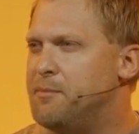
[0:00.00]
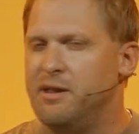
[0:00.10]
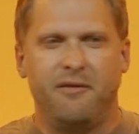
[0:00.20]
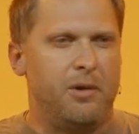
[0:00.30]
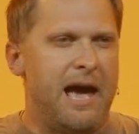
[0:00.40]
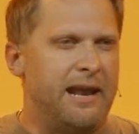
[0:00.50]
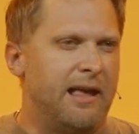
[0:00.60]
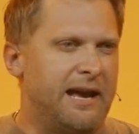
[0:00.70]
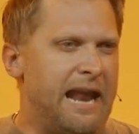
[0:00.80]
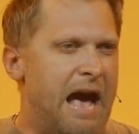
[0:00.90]
I believe we had
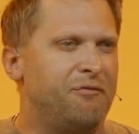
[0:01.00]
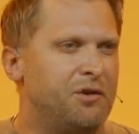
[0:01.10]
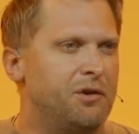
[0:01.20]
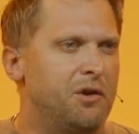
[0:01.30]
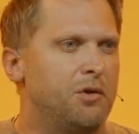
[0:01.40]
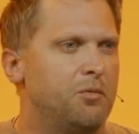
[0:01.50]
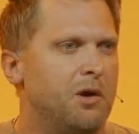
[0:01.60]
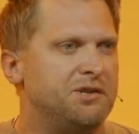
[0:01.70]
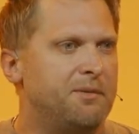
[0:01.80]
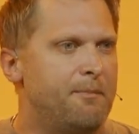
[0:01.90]
like an afternoon
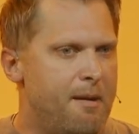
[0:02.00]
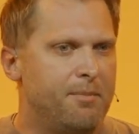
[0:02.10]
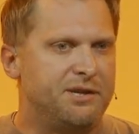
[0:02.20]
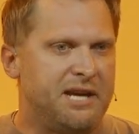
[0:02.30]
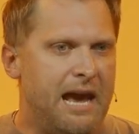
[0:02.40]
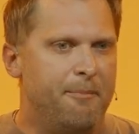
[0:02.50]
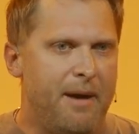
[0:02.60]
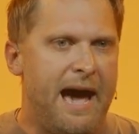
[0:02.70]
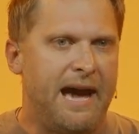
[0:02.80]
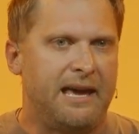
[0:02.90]
where some members came
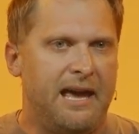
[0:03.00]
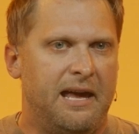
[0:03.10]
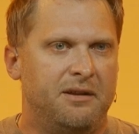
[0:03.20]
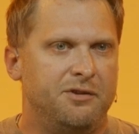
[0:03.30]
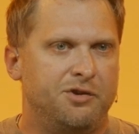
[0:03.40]
back and